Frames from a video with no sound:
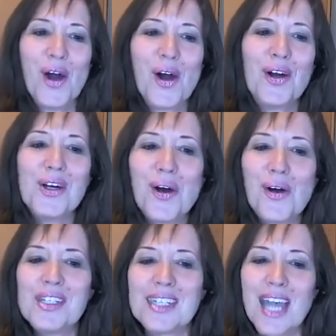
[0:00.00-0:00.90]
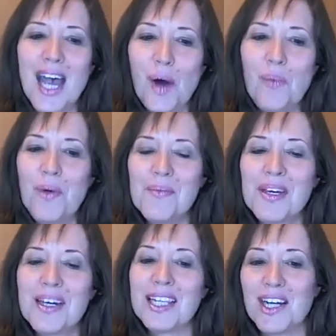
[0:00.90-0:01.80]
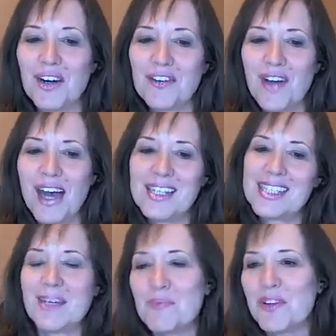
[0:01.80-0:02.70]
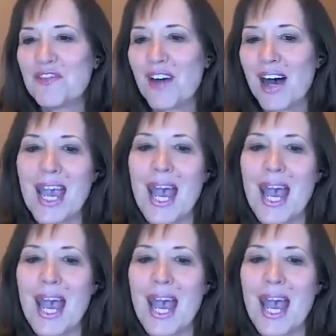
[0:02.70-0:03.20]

Her goal is to help women clarify, simplify,